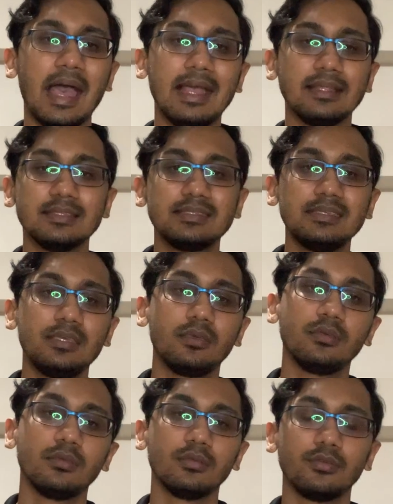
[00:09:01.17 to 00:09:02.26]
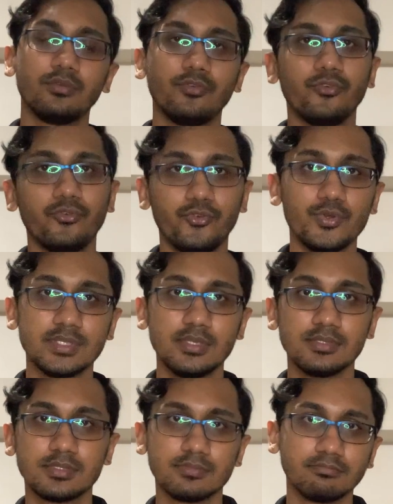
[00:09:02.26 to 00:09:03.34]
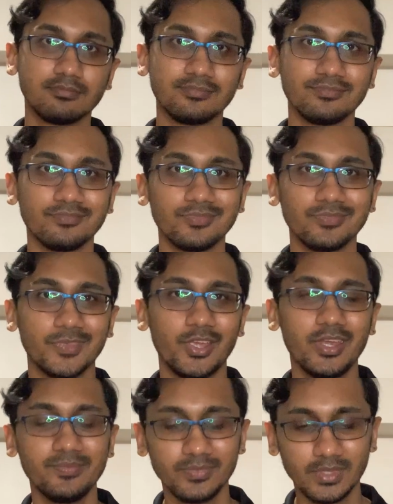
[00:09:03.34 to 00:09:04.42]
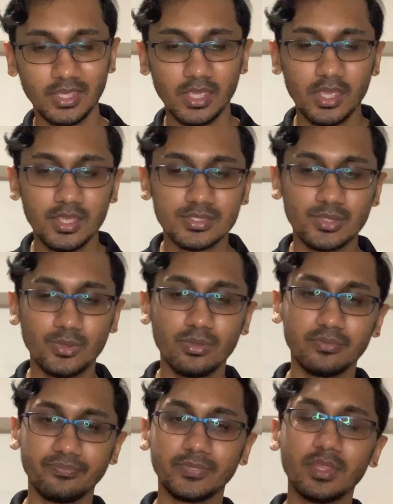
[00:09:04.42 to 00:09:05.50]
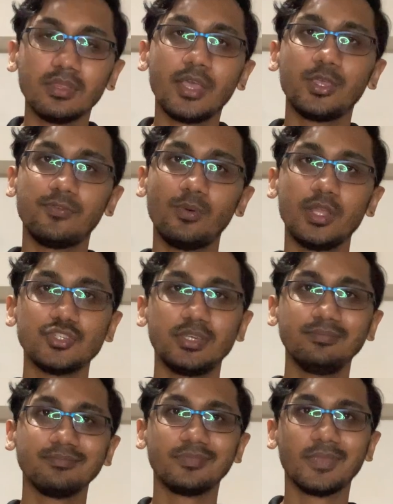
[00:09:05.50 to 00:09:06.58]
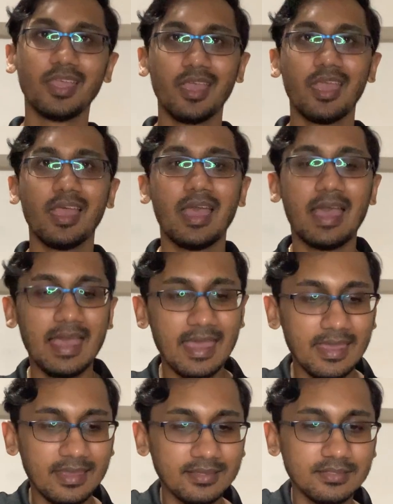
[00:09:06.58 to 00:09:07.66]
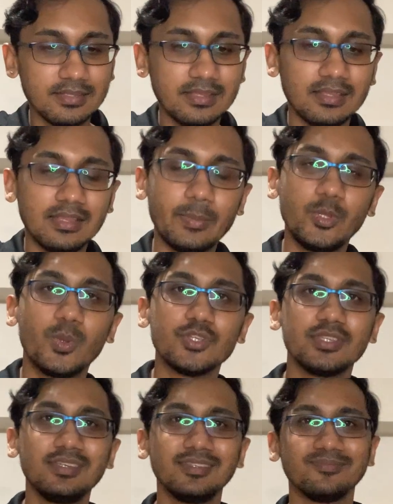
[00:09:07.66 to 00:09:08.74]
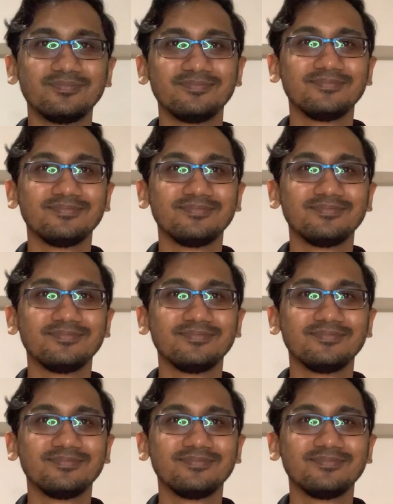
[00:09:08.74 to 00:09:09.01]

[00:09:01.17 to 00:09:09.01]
antique roses. Okay. So thank you for watching and let me know what you think.